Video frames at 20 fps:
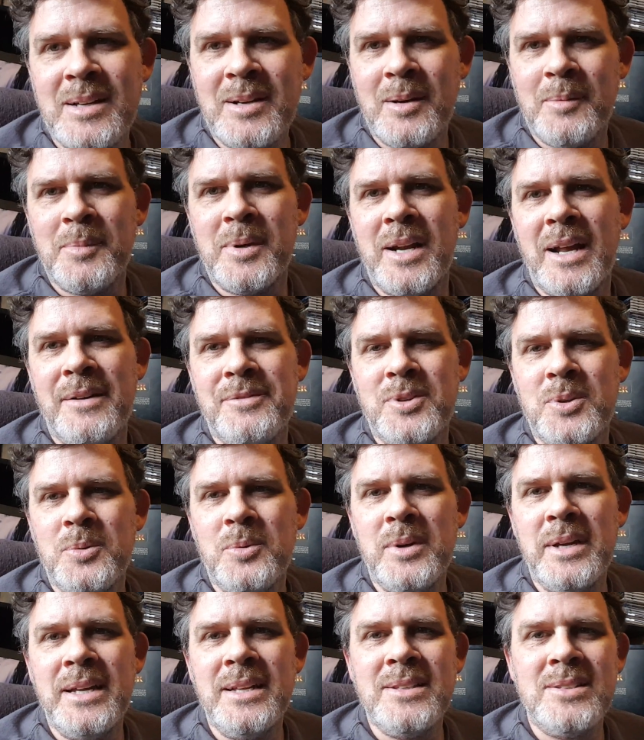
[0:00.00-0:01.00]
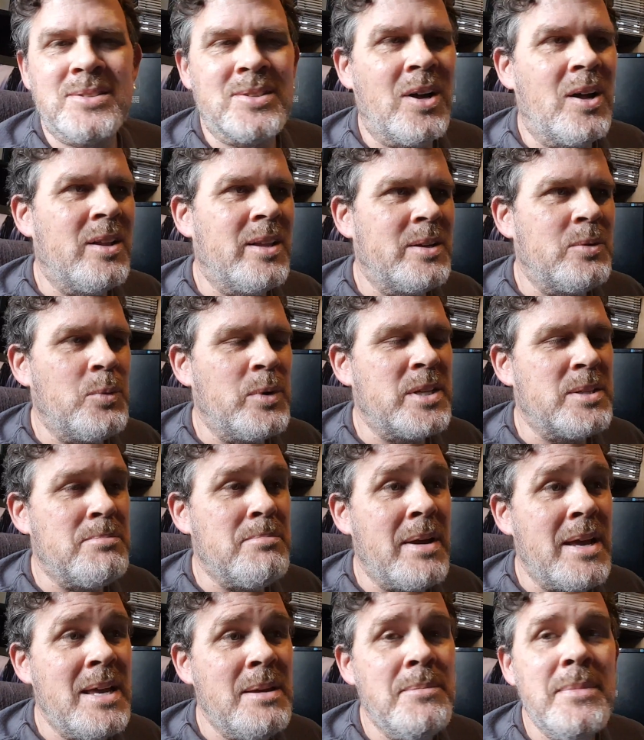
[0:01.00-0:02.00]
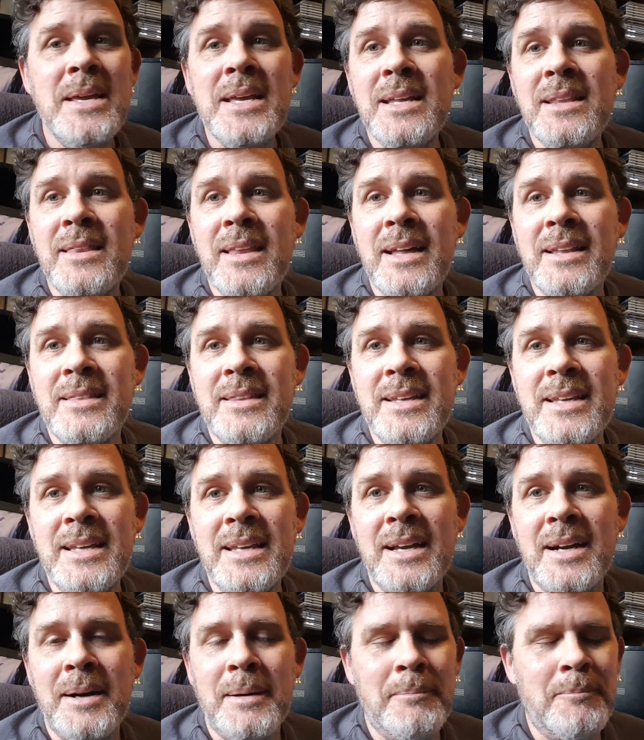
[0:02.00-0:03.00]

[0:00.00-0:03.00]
like I'm going to have to reinstall it, which may mean that the,